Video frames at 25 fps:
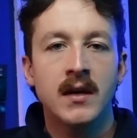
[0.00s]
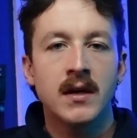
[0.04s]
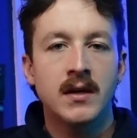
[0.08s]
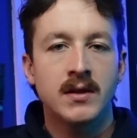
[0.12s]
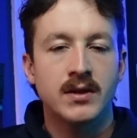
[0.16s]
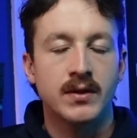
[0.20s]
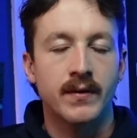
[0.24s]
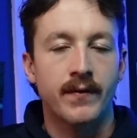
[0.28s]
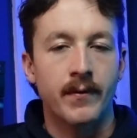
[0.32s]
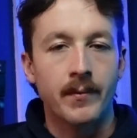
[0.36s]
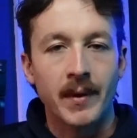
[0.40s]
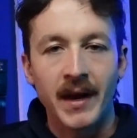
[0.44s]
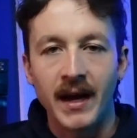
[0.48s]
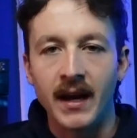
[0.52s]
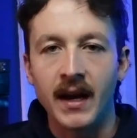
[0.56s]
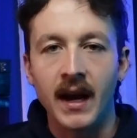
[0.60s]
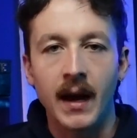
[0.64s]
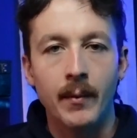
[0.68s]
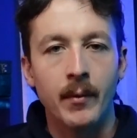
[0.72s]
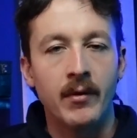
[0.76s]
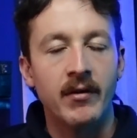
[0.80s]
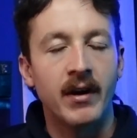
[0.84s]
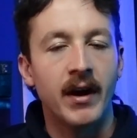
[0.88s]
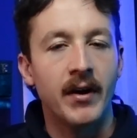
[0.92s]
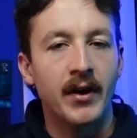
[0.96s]
So for me,
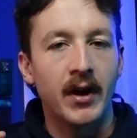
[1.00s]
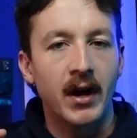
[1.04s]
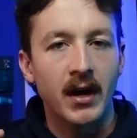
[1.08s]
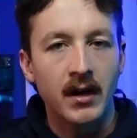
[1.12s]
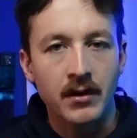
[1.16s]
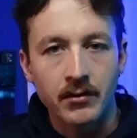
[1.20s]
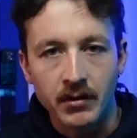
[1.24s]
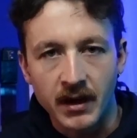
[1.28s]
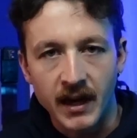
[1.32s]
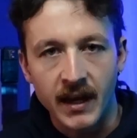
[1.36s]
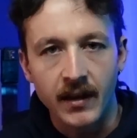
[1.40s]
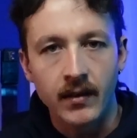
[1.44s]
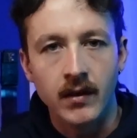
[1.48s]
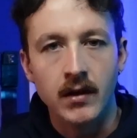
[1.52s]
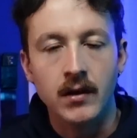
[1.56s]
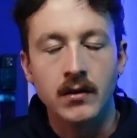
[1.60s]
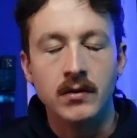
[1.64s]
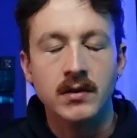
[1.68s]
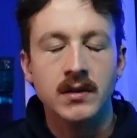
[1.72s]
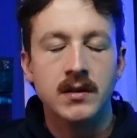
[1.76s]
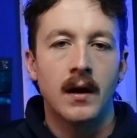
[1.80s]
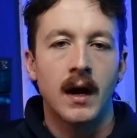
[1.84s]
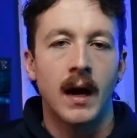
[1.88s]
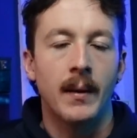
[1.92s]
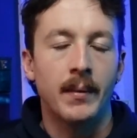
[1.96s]
I'm around 100
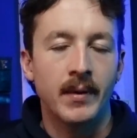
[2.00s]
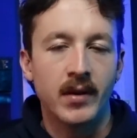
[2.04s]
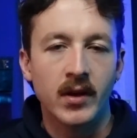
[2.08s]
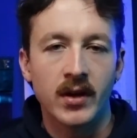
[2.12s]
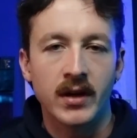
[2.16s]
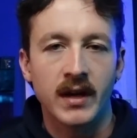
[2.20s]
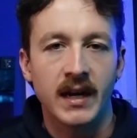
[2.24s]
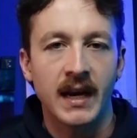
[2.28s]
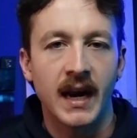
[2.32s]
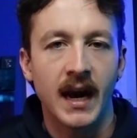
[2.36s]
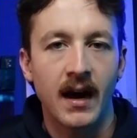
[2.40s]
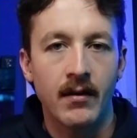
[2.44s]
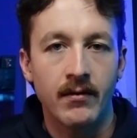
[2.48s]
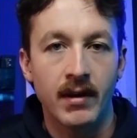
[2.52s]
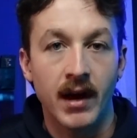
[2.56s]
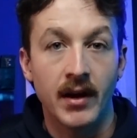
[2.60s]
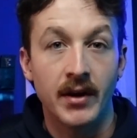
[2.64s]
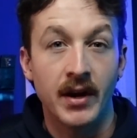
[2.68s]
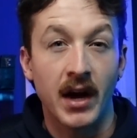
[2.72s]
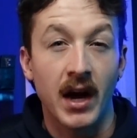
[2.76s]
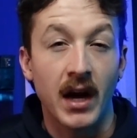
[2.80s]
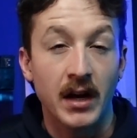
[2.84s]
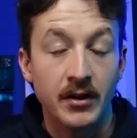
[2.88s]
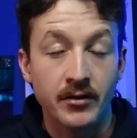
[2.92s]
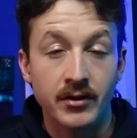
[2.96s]
kilos. I'd be looking at
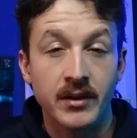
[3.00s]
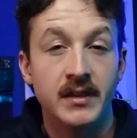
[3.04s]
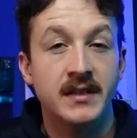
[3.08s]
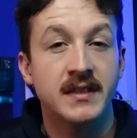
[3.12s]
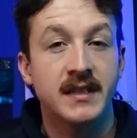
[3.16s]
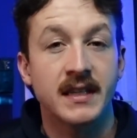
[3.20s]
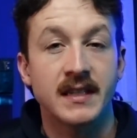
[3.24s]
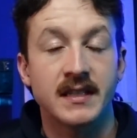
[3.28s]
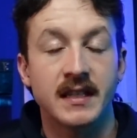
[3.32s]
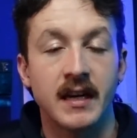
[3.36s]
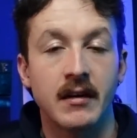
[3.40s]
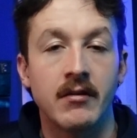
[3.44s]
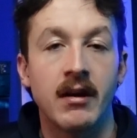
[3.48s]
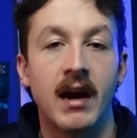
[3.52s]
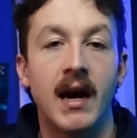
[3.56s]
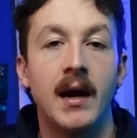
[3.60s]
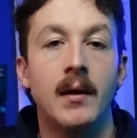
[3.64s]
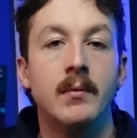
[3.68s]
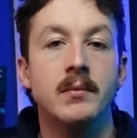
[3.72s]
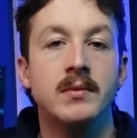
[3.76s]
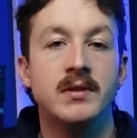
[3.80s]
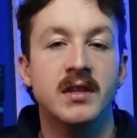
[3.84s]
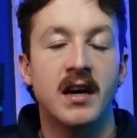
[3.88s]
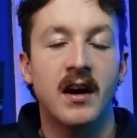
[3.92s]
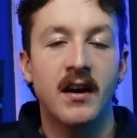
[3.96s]
around 160
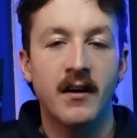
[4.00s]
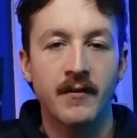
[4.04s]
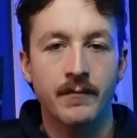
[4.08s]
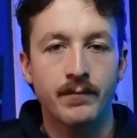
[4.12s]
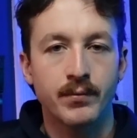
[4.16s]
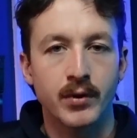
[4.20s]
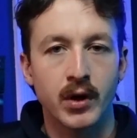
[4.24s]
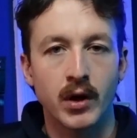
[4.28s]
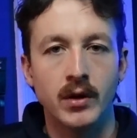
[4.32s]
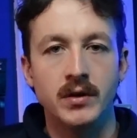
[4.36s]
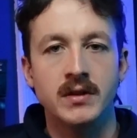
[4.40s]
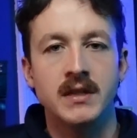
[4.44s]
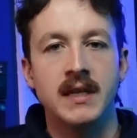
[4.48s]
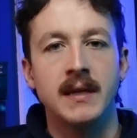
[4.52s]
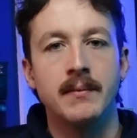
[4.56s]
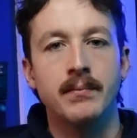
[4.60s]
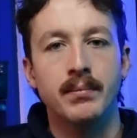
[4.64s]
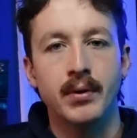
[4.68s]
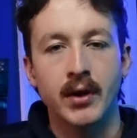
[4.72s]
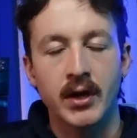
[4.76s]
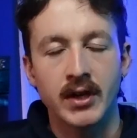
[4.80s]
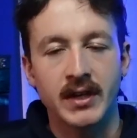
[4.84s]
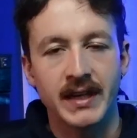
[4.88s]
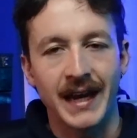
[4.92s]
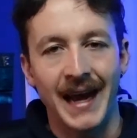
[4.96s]
grams of protein
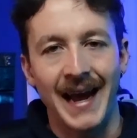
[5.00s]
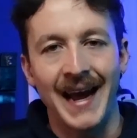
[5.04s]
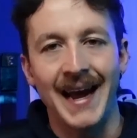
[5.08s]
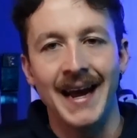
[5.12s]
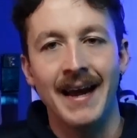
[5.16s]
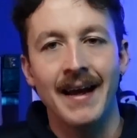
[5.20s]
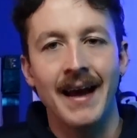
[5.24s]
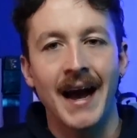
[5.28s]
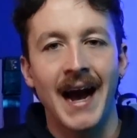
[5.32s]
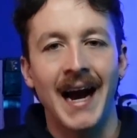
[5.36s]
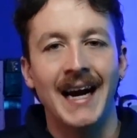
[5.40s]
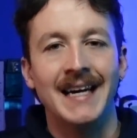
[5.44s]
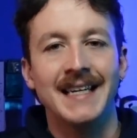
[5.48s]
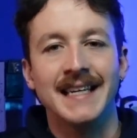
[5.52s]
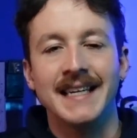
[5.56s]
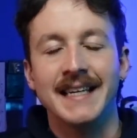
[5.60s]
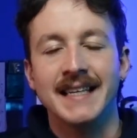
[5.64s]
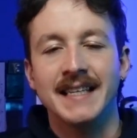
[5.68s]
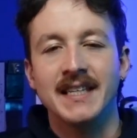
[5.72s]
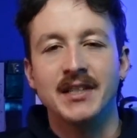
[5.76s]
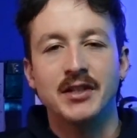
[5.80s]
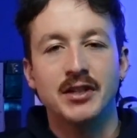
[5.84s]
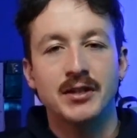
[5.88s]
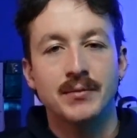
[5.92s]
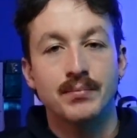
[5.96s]
per day.
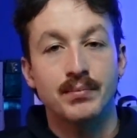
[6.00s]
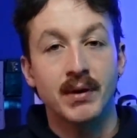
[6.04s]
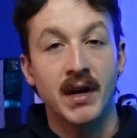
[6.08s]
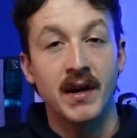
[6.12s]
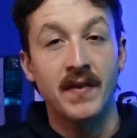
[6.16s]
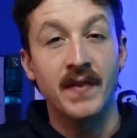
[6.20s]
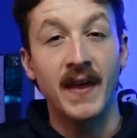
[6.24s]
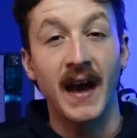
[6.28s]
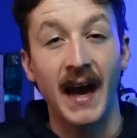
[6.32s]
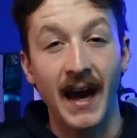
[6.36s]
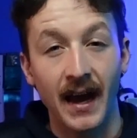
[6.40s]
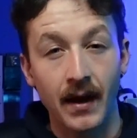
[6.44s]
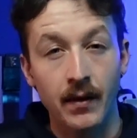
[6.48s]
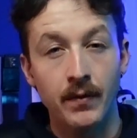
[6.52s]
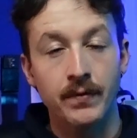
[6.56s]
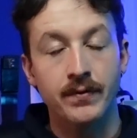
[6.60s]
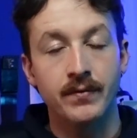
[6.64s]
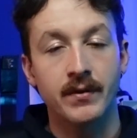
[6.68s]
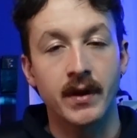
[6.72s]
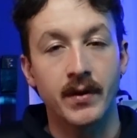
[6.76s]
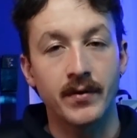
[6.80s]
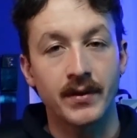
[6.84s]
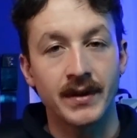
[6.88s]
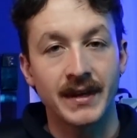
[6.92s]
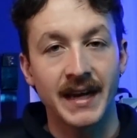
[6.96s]
Ideally spread that out
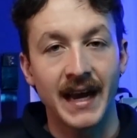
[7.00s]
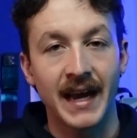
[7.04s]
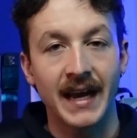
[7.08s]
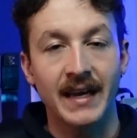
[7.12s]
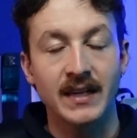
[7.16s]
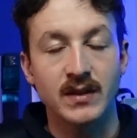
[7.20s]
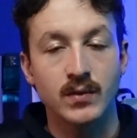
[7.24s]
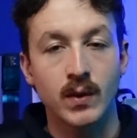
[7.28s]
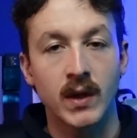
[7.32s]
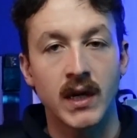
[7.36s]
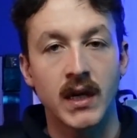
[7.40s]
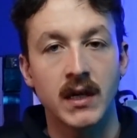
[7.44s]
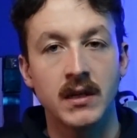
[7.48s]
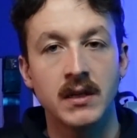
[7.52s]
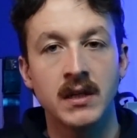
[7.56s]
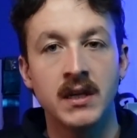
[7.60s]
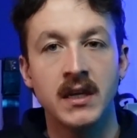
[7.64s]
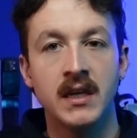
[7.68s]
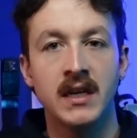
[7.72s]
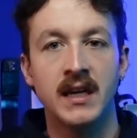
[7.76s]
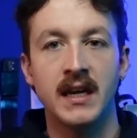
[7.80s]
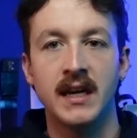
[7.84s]
throughout the day as well.